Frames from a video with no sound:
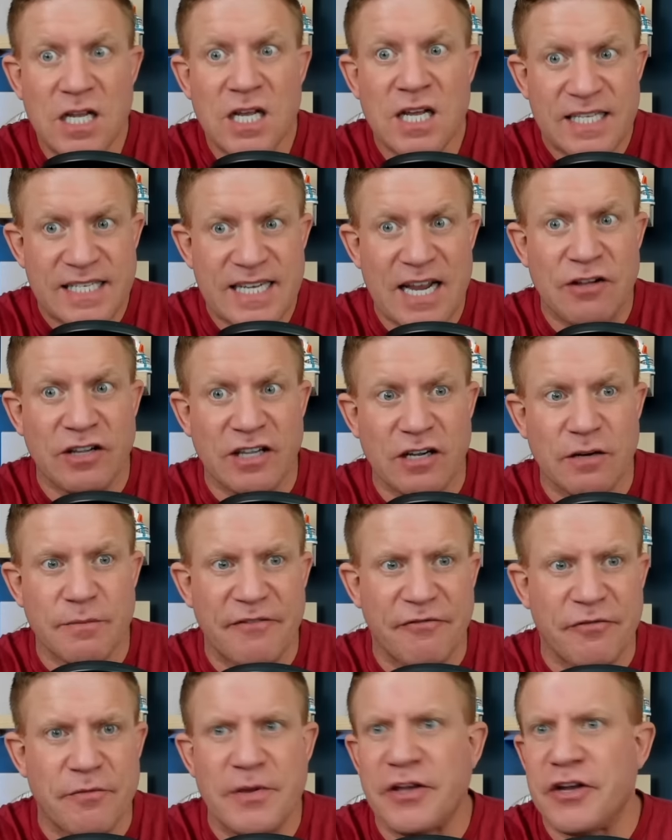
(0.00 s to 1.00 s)
Sound a little
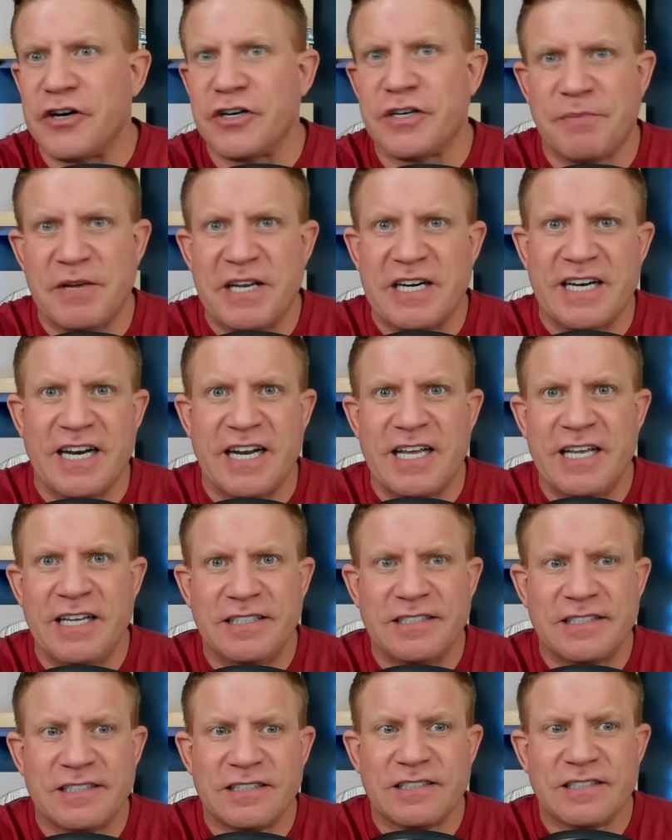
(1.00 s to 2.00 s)
bit familiar to P. Diddy?
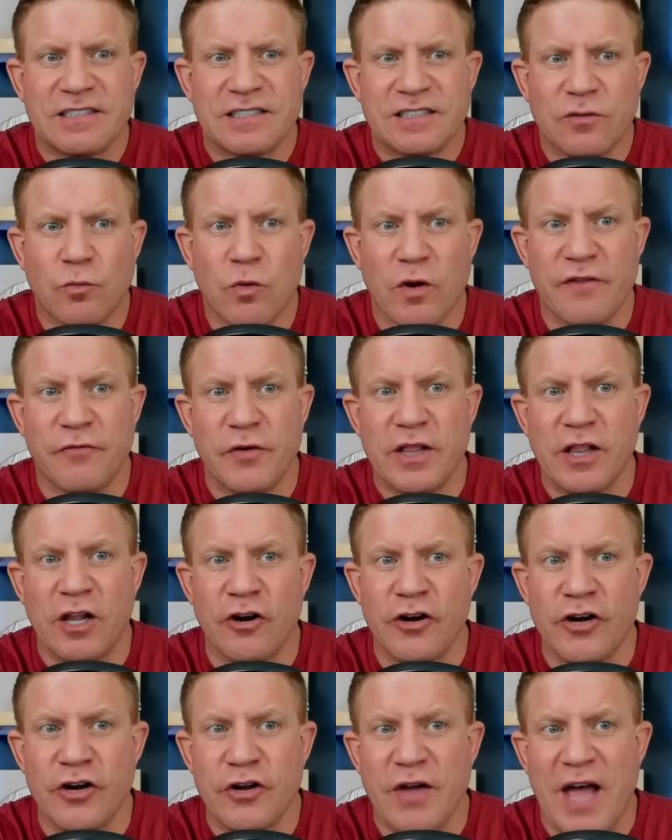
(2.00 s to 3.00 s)
What have we
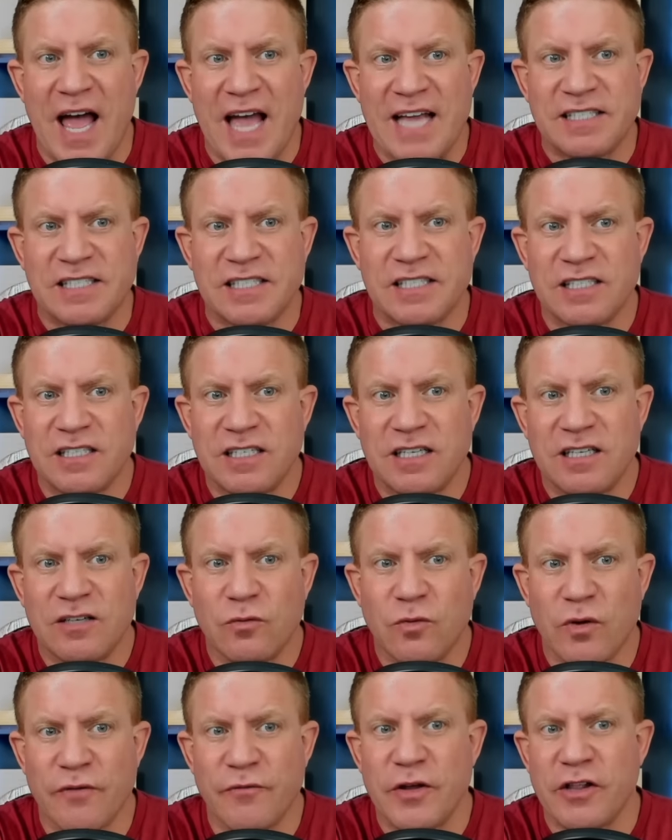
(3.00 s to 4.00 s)
learned, you guys?
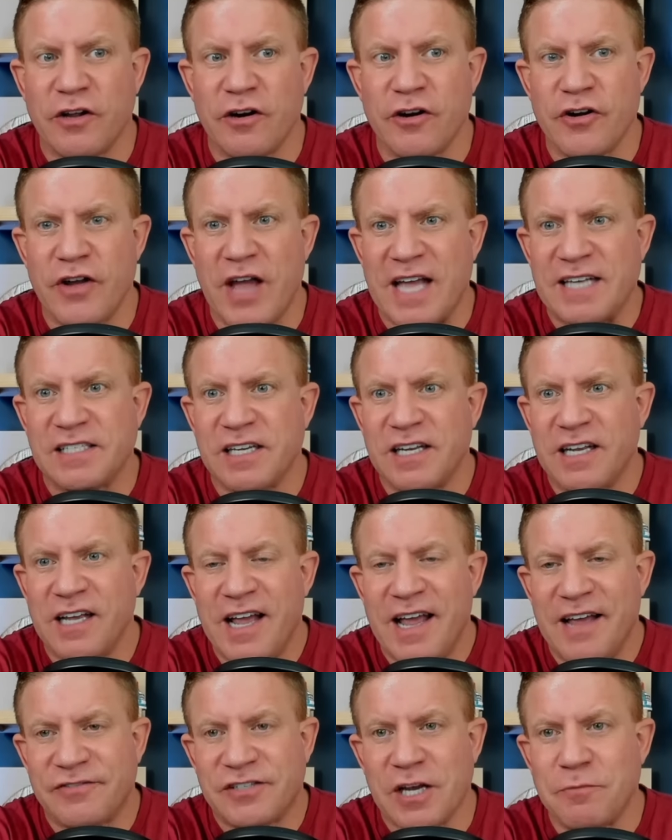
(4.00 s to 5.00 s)
What have we learned, you guys?
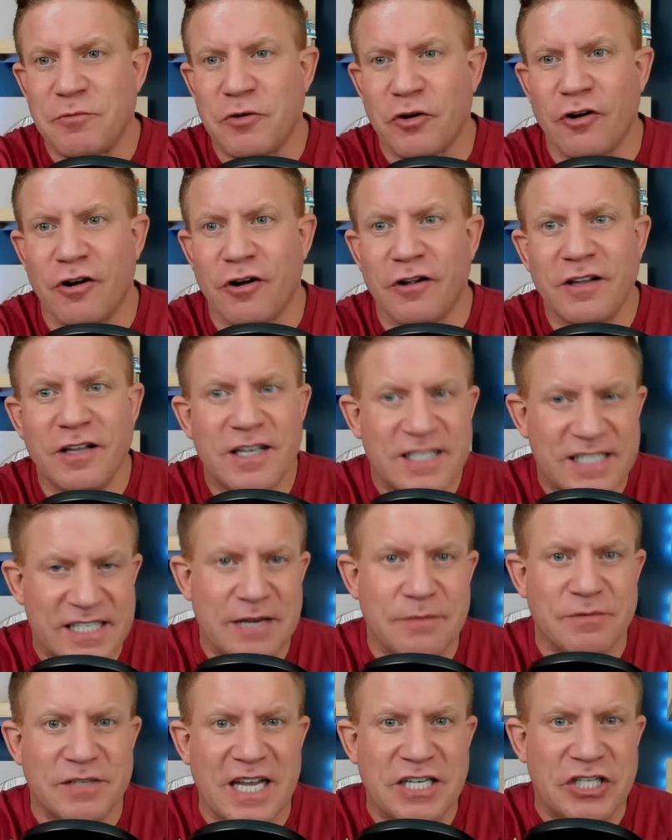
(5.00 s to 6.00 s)
If some girl
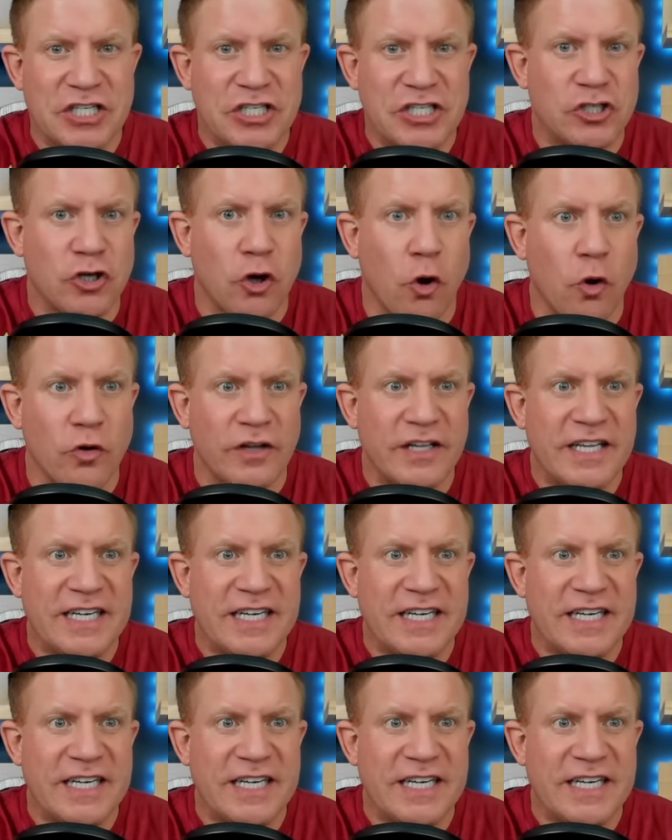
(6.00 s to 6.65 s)
seems like she's totally